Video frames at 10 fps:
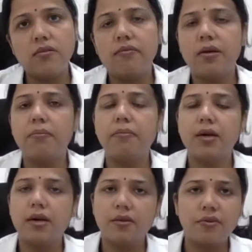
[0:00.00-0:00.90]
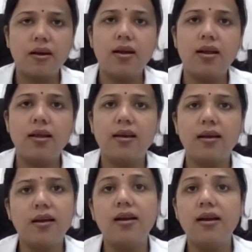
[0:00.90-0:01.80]
but definitely a
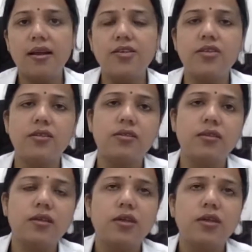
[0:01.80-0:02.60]
little dangerous.